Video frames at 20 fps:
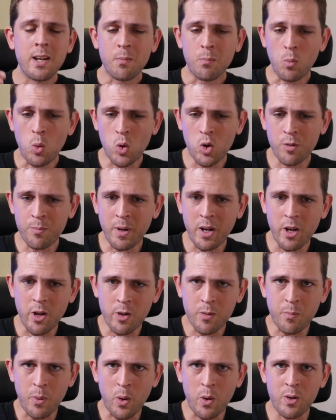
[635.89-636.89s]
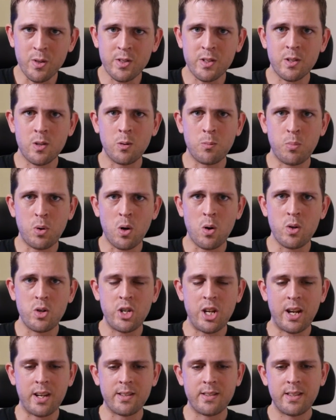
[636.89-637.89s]
more of my own personal
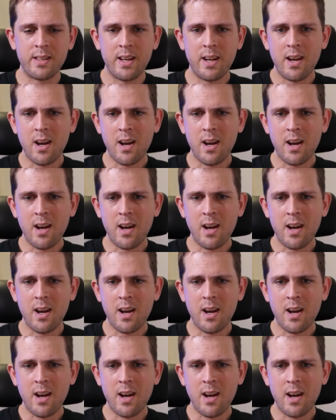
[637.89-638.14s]
projects.